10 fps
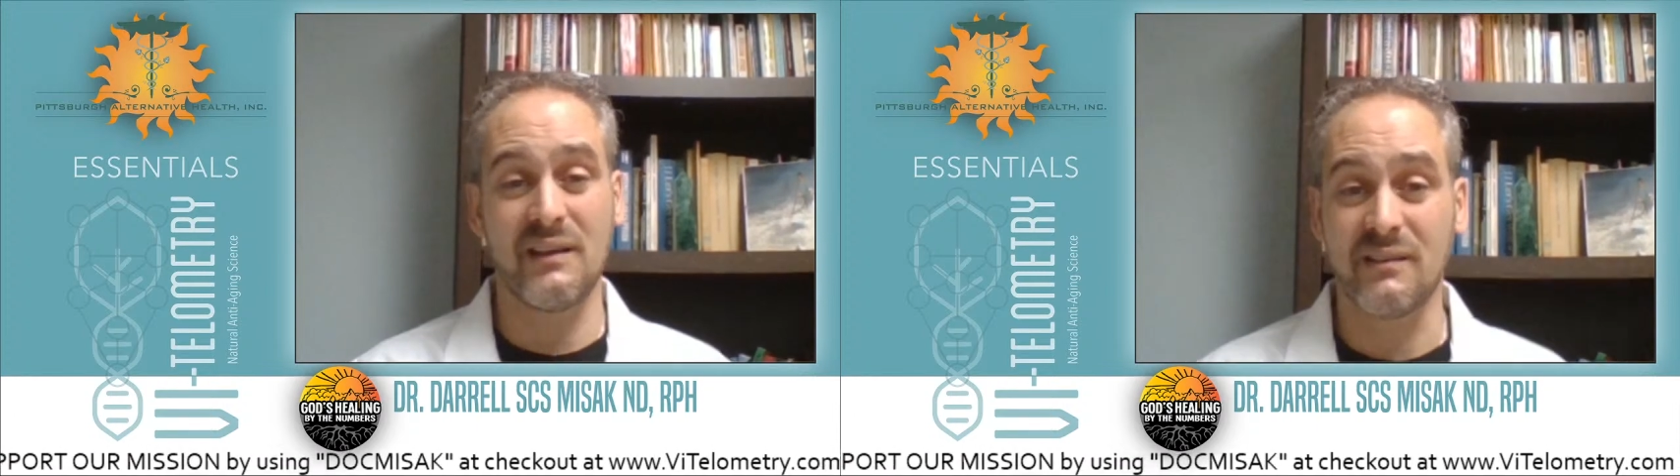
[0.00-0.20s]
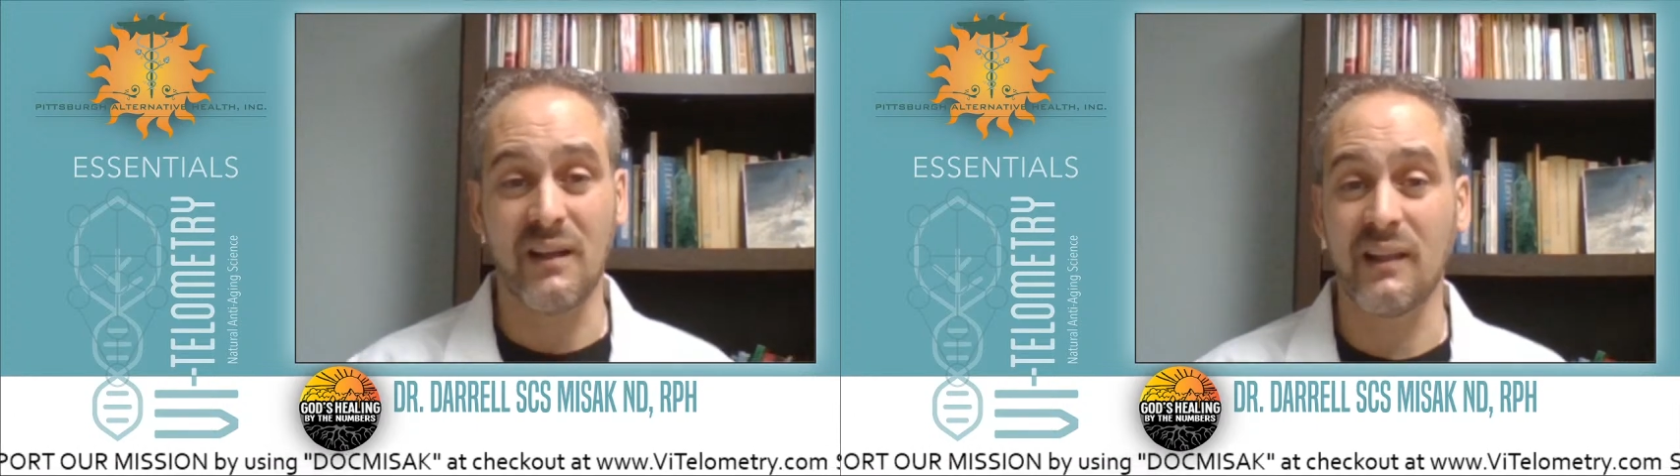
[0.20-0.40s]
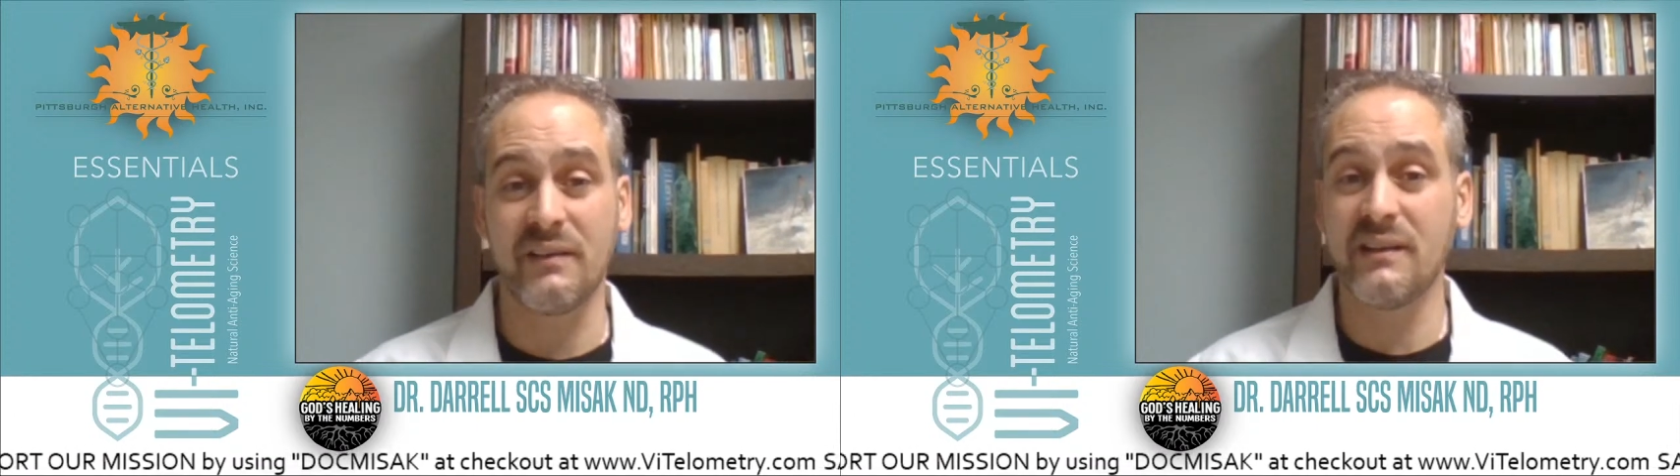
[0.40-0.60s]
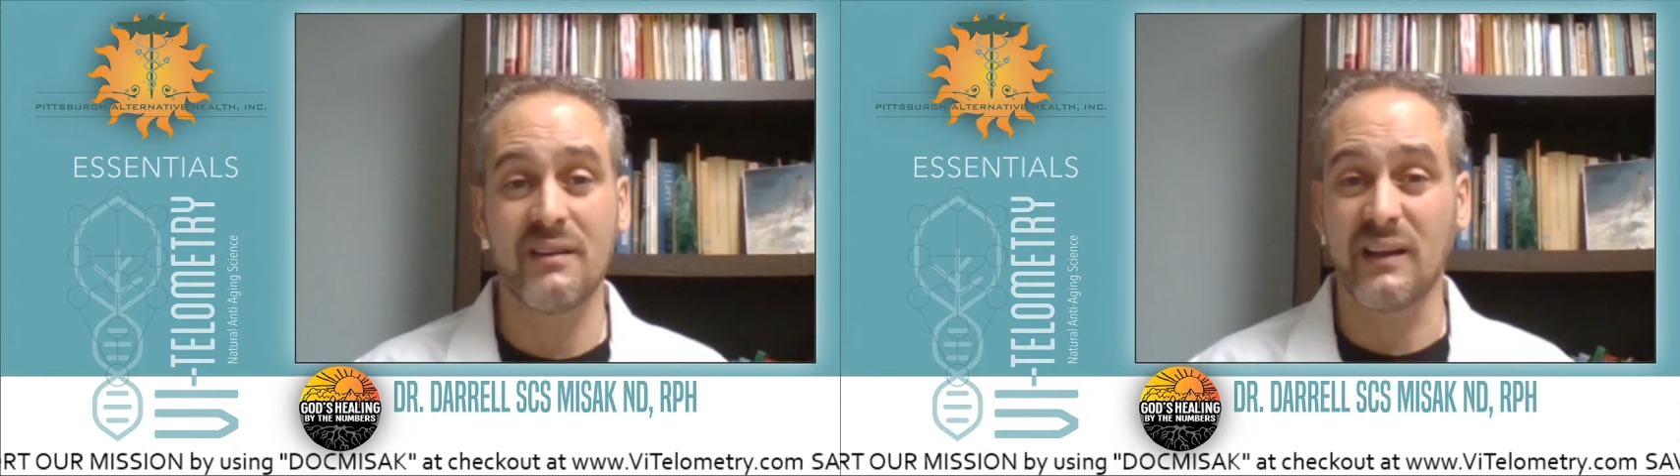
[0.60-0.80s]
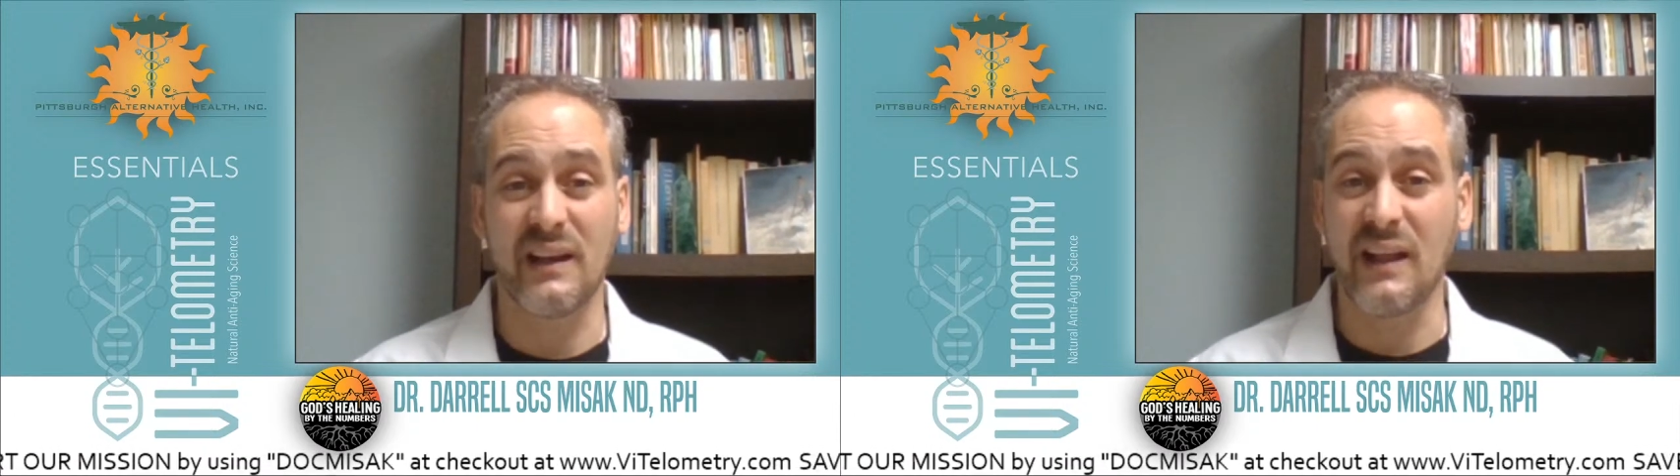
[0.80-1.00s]
not going
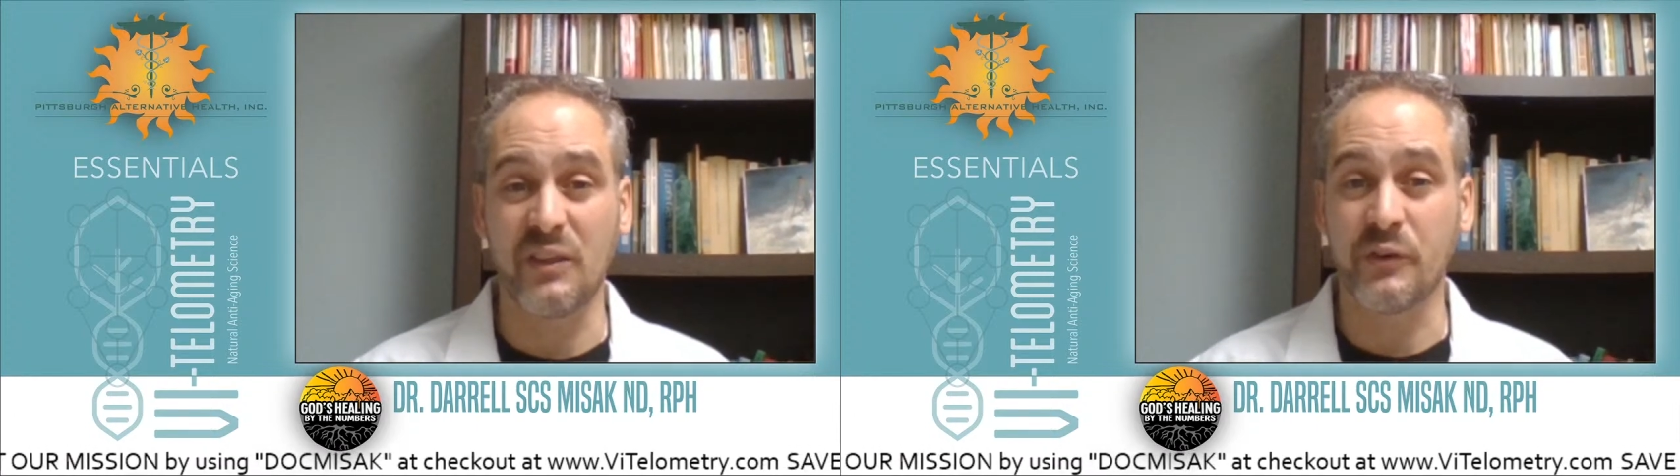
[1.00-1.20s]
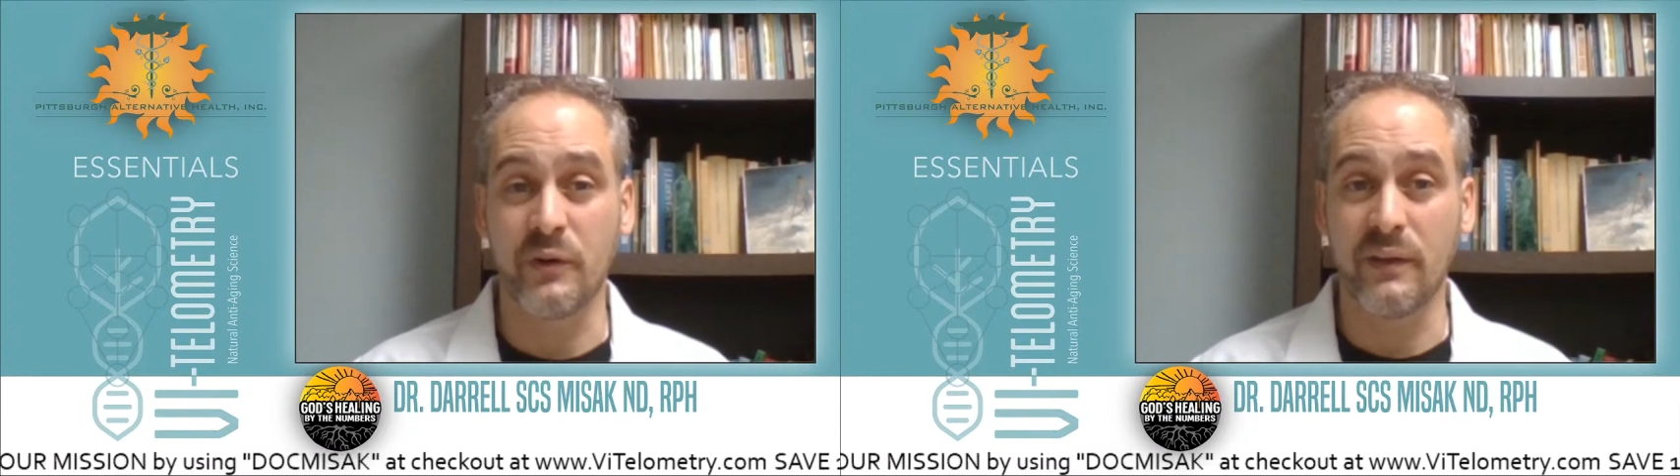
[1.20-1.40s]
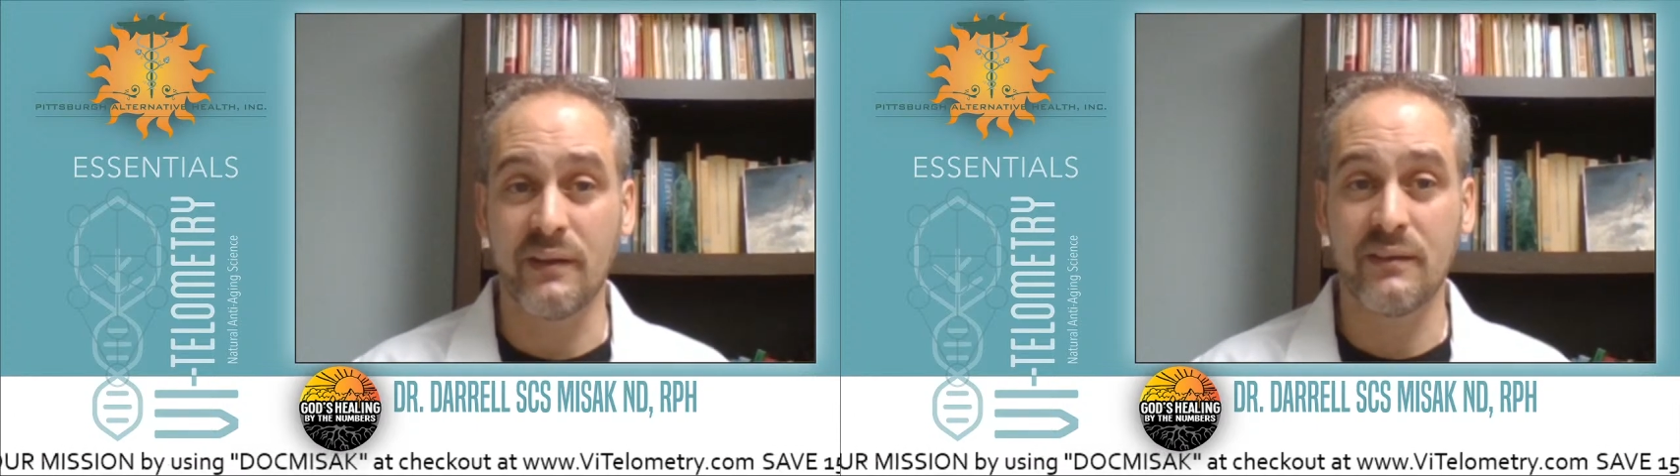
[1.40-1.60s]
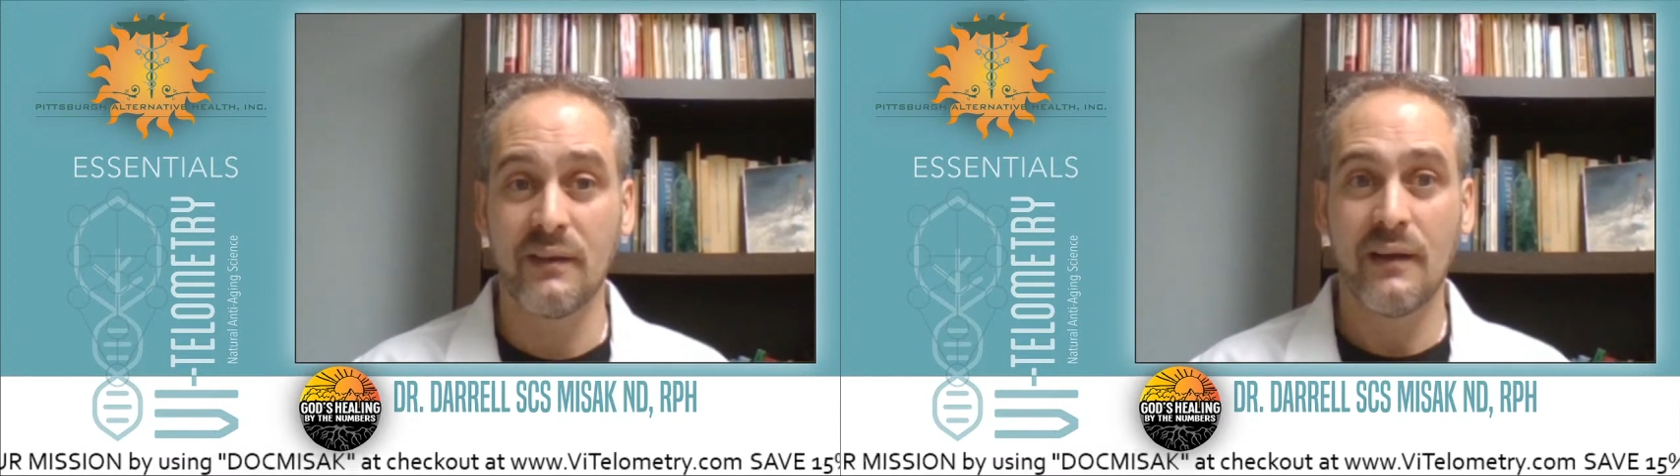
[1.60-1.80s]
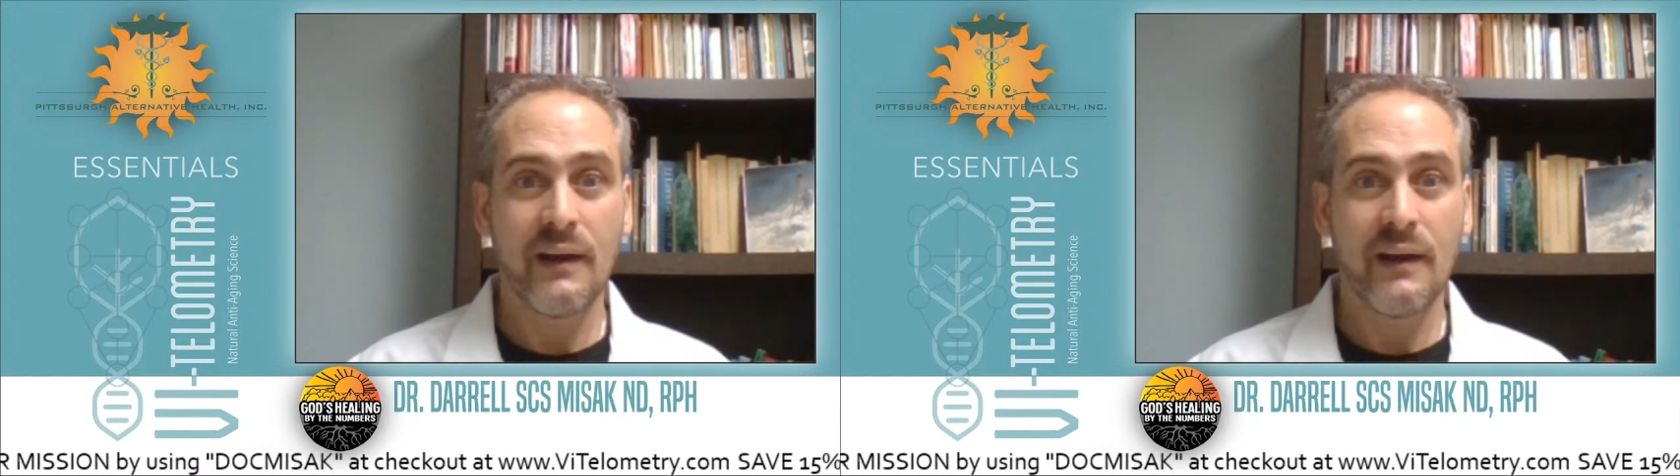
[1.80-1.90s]
to get through this.